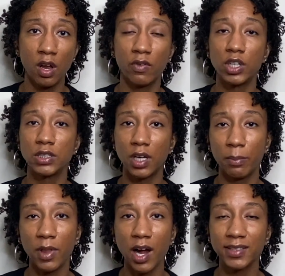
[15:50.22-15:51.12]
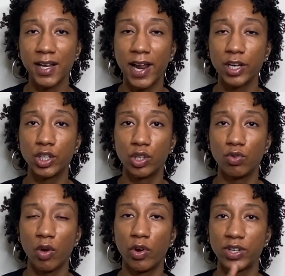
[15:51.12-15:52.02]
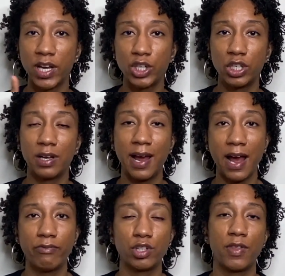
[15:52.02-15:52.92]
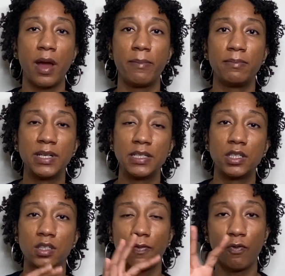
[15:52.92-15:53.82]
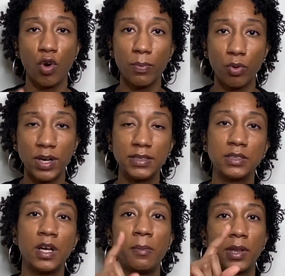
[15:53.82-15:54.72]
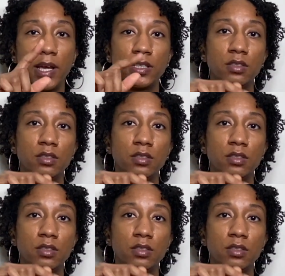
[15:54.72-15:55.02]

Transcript: For some locks, I had to do a rotation and a half. So that means the 4-point plus